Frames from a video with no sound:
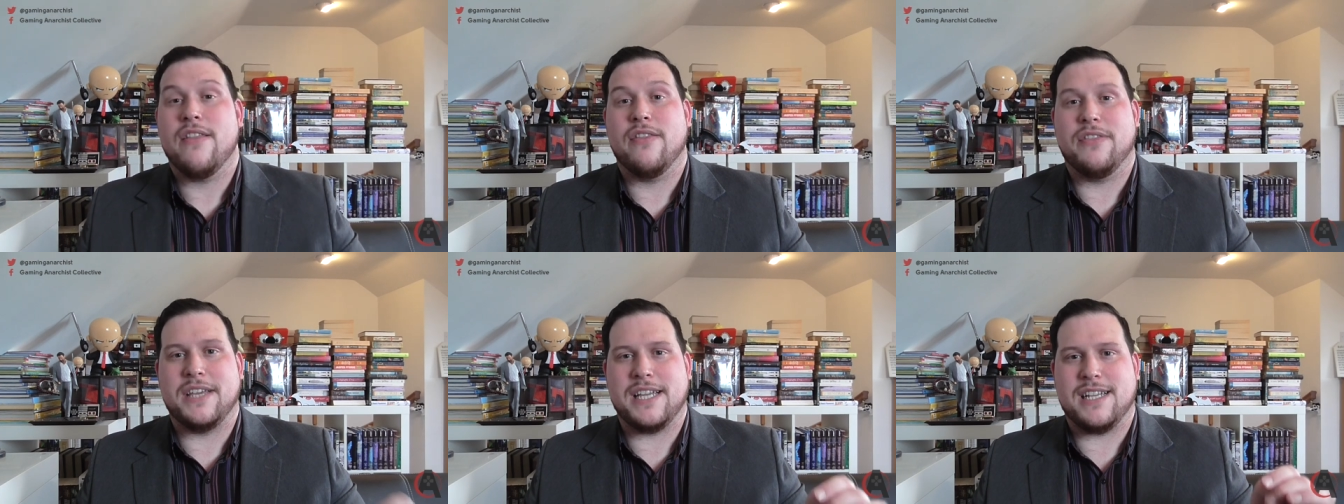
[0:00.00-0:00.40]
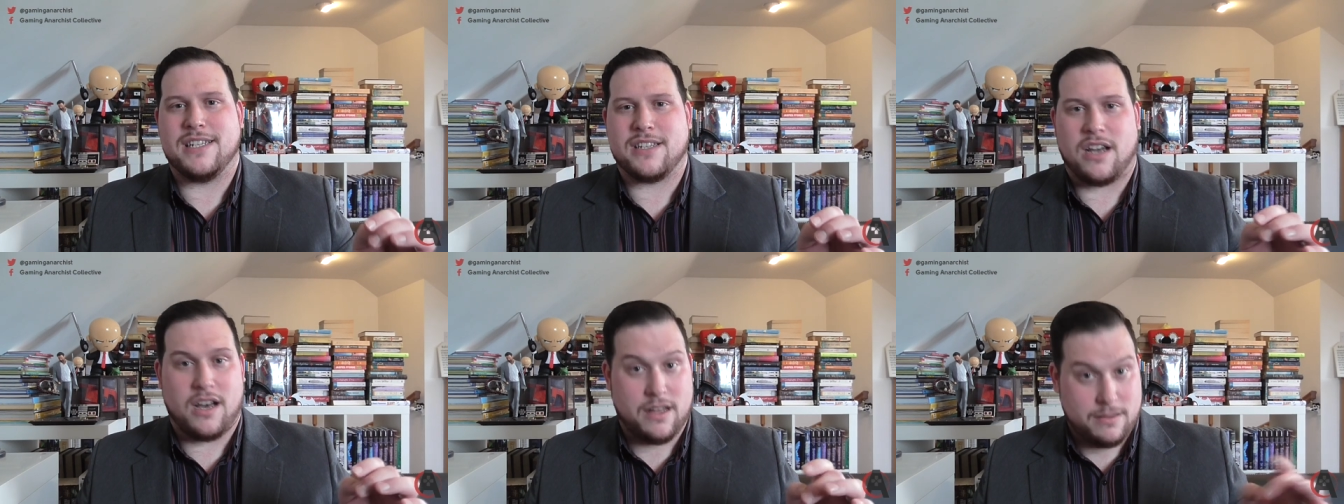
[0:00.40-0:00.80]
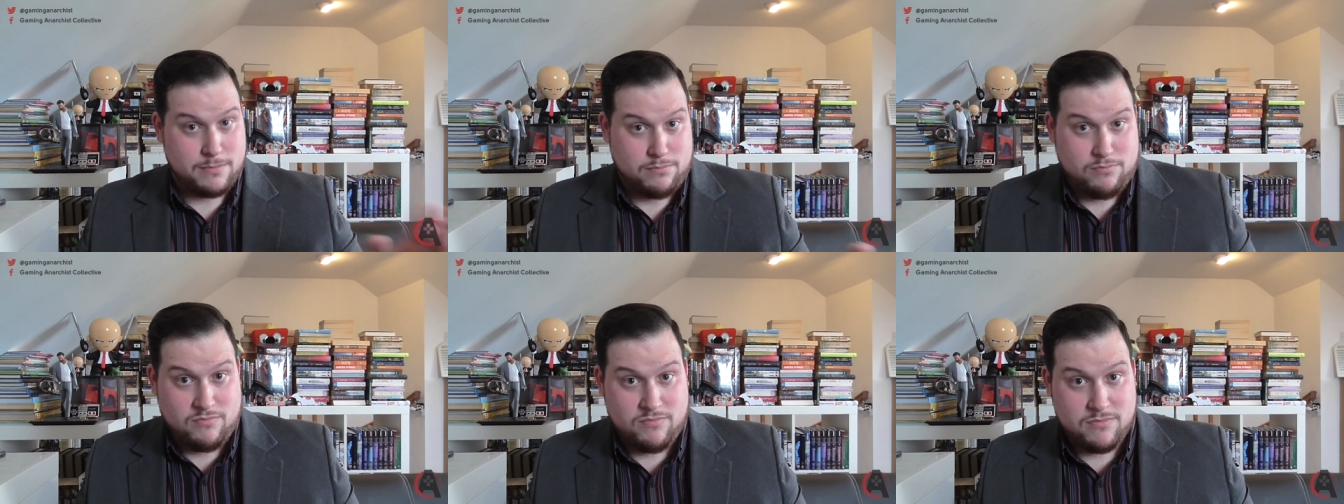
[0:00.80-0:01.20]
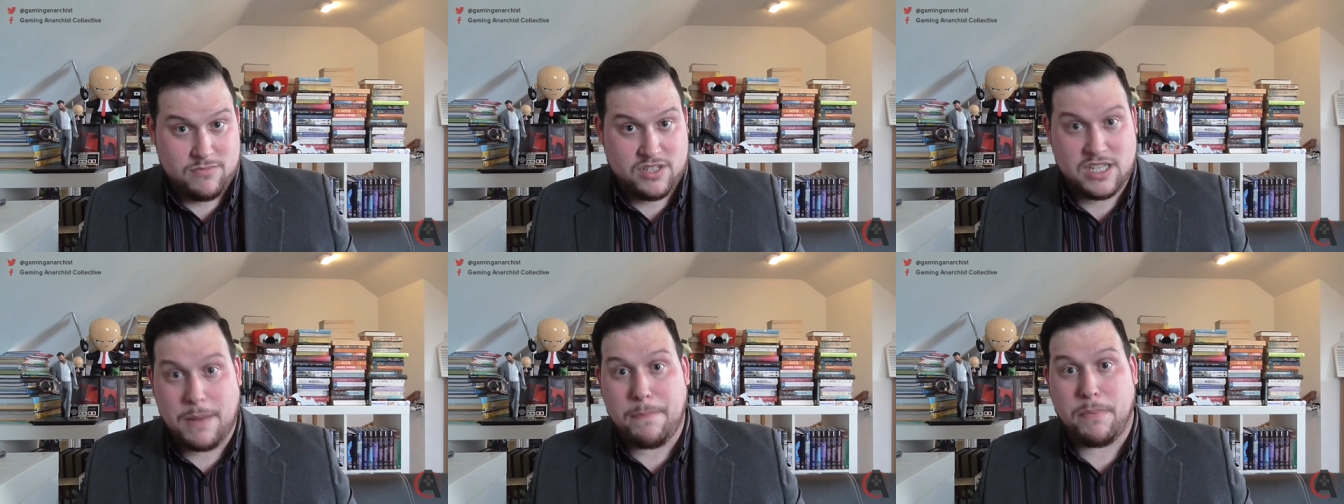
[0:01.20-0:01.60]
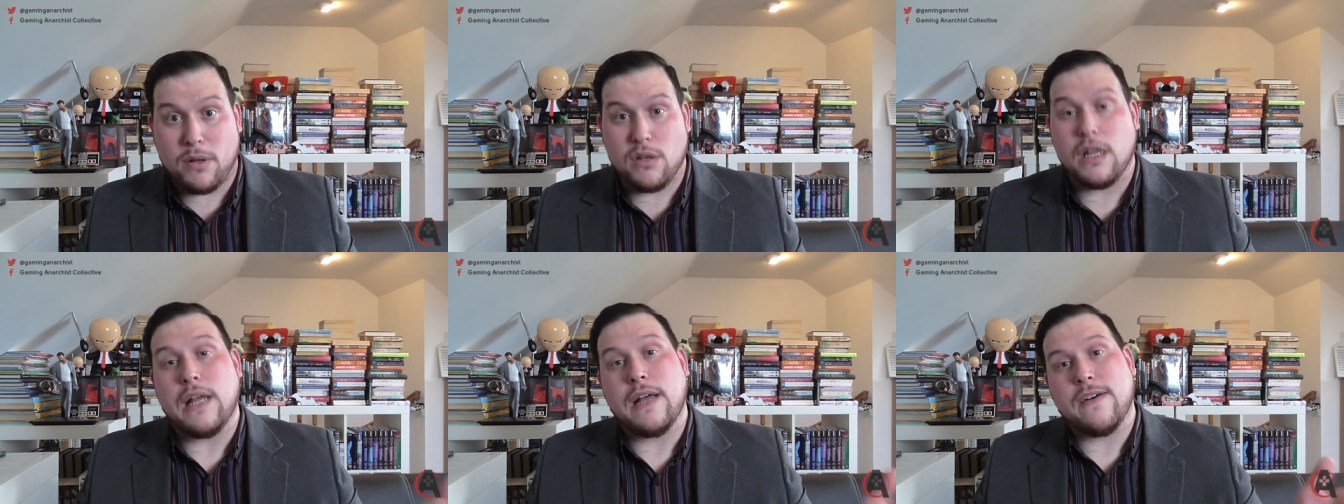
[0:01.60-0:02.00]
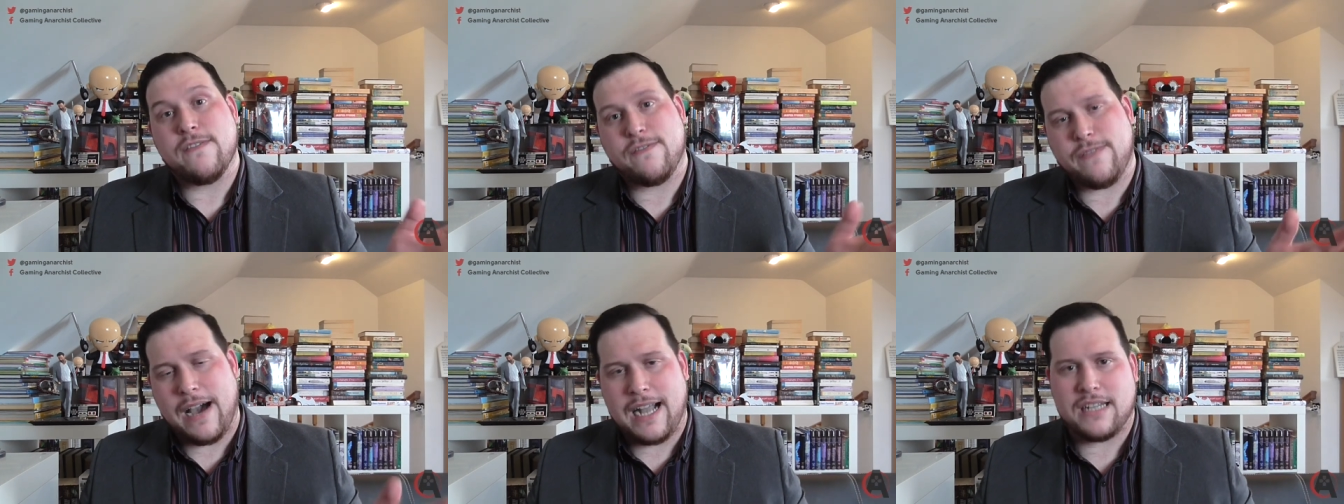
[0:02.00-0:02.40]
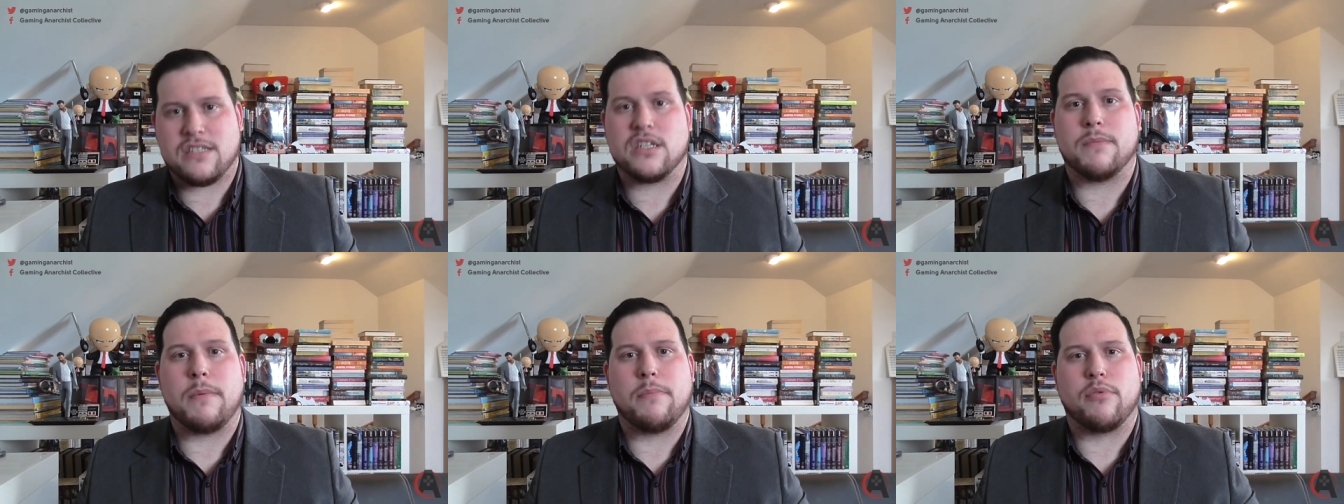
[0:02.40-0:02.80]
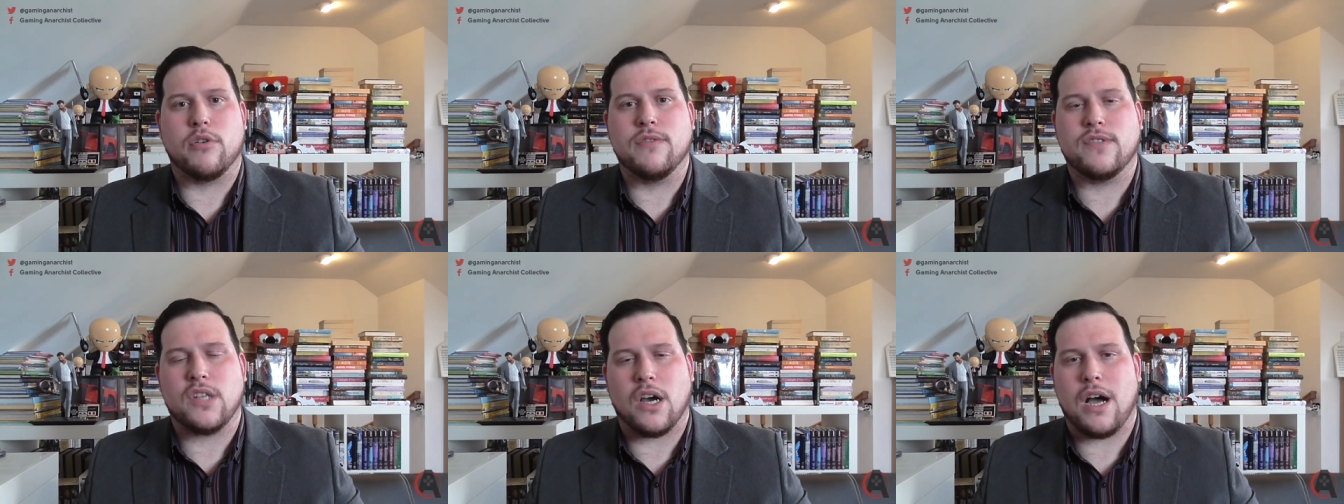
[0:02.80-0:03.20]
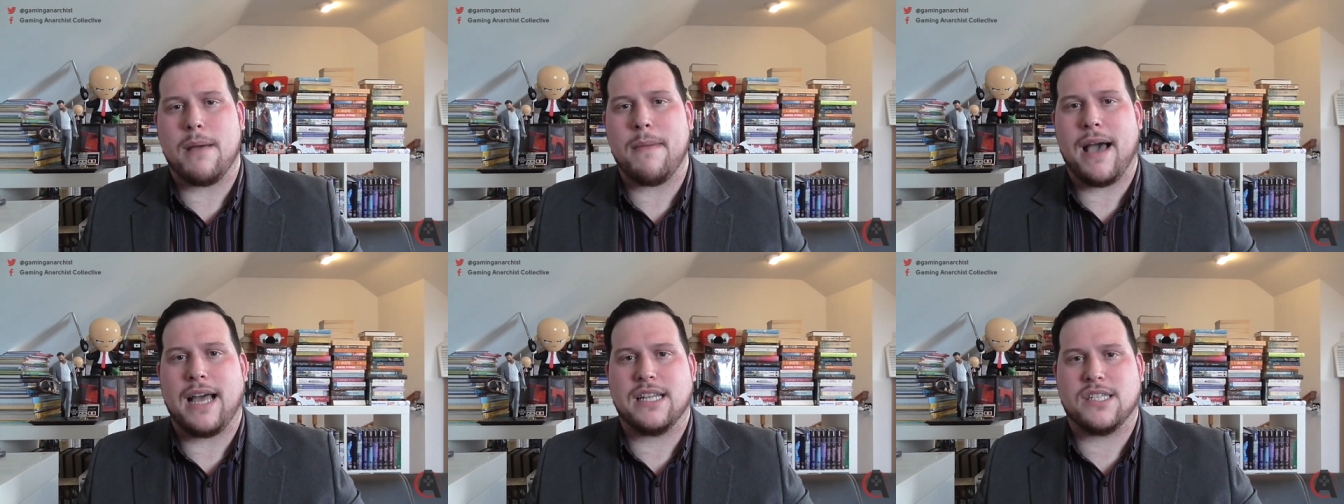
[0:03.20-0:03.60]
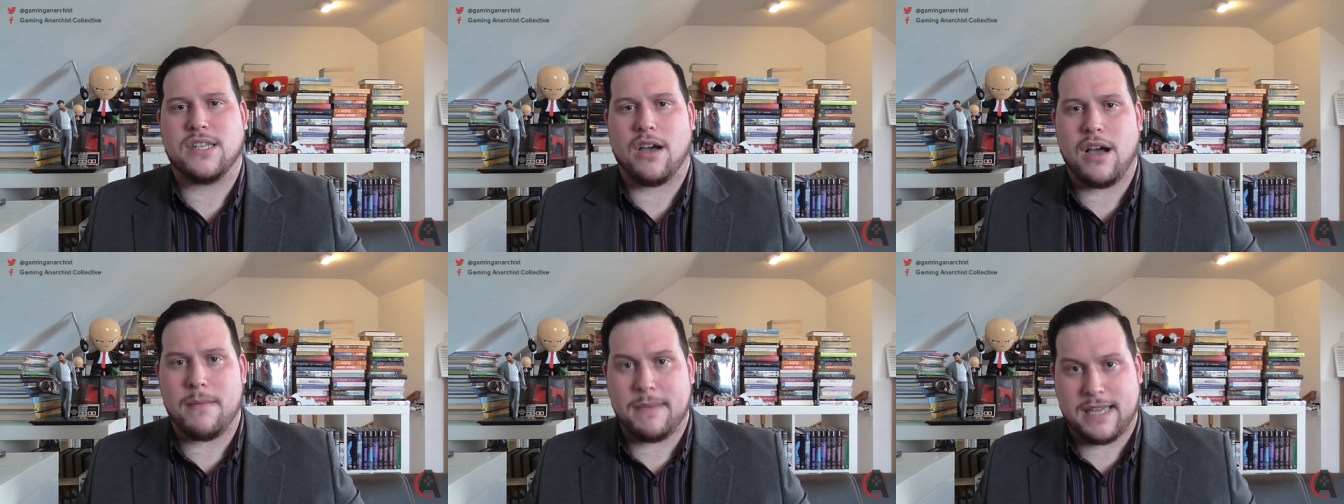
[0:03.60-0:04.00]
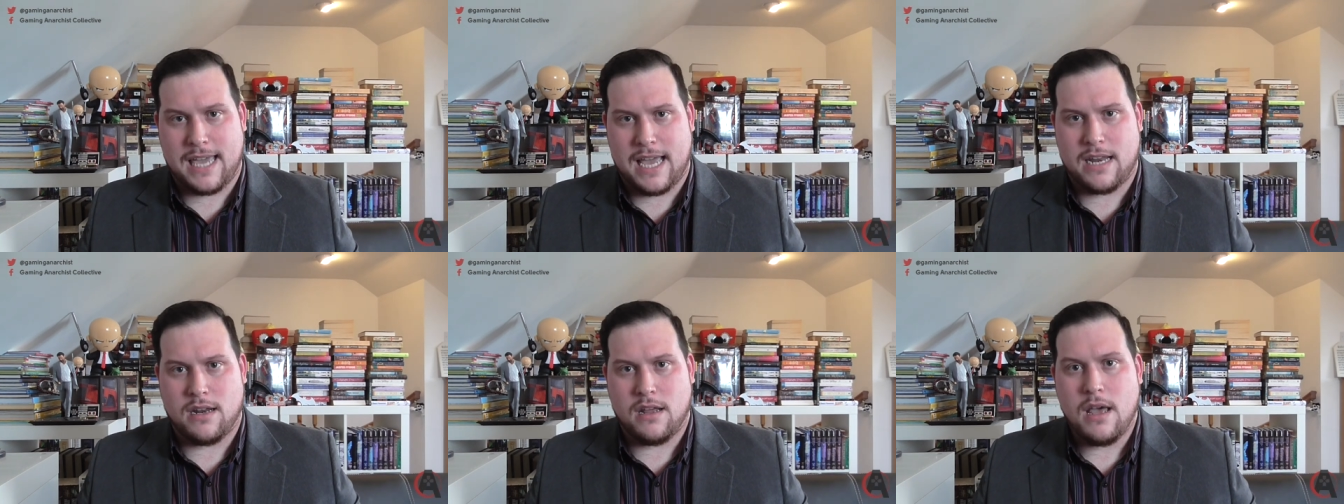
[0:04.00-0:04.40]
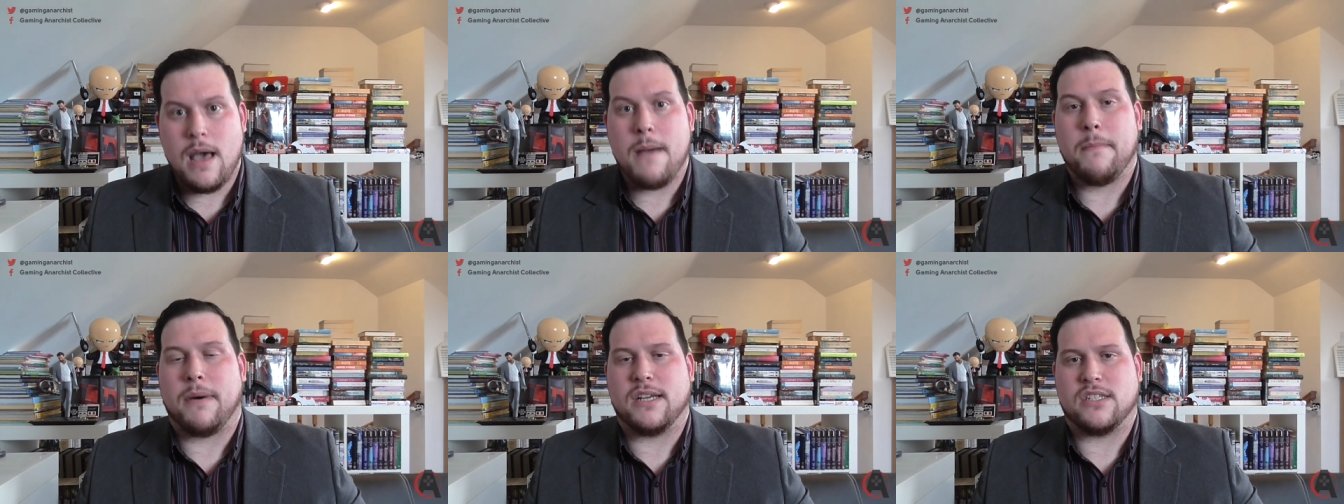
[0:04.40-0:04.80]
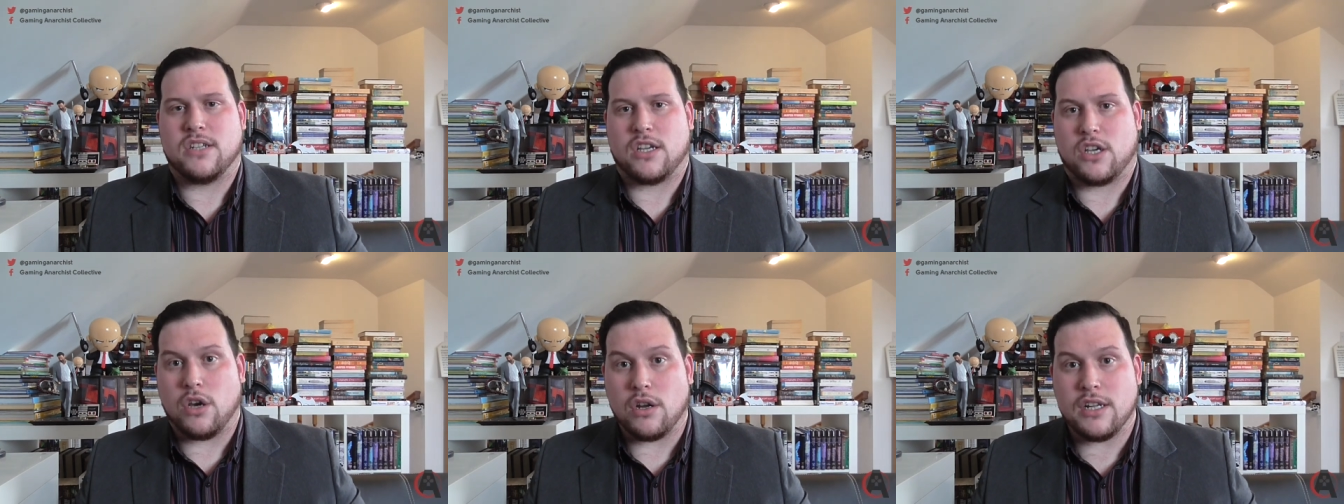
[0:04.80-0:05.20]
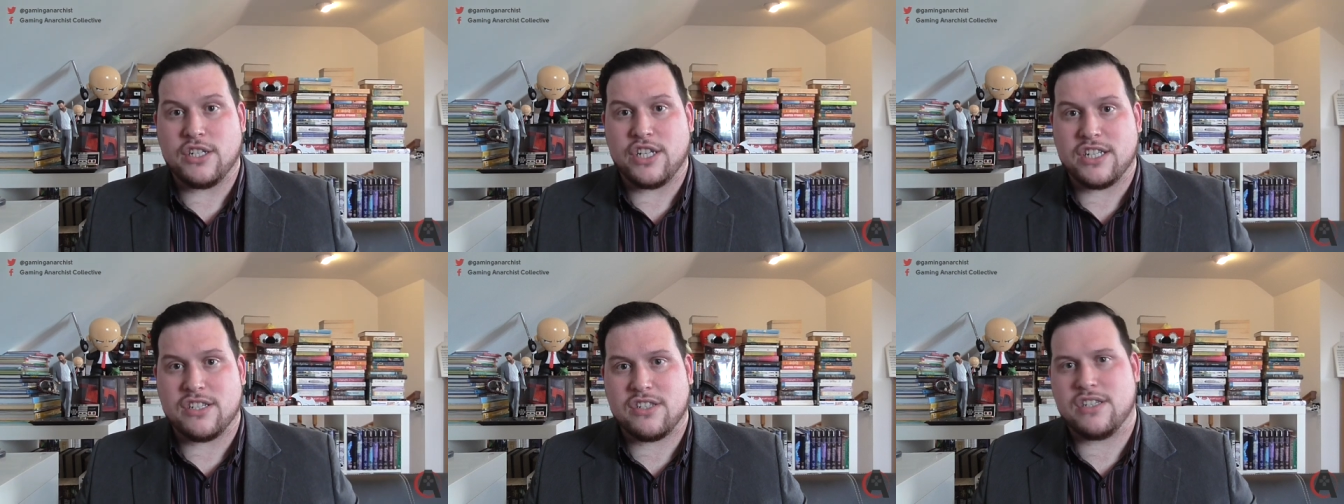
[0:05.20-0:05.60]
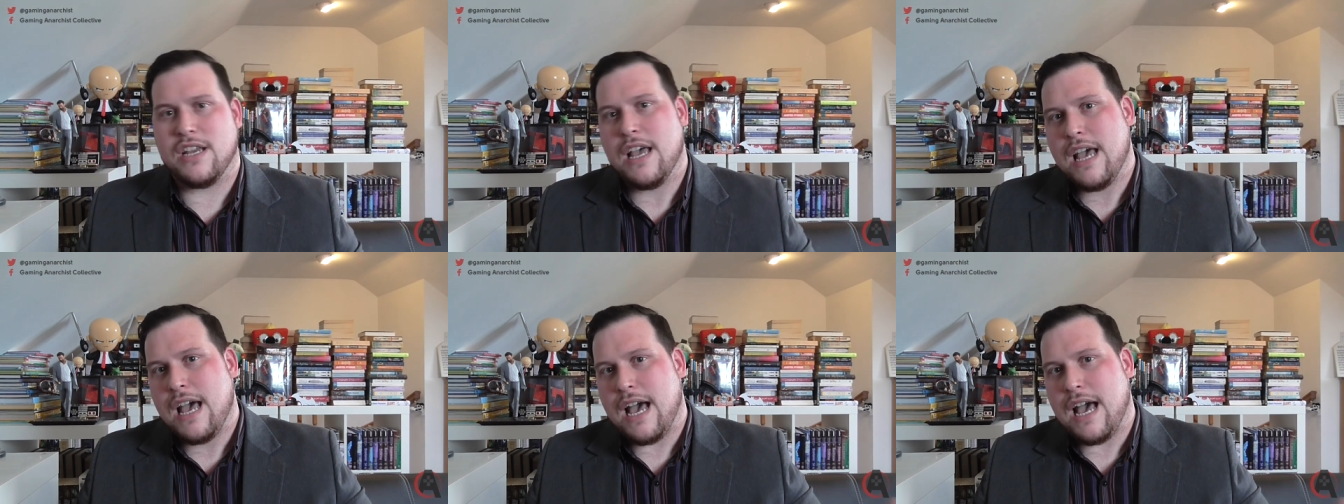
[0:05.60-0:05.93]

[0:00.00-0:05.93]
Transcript: These are simple facts that have been proved time and time again by psychologists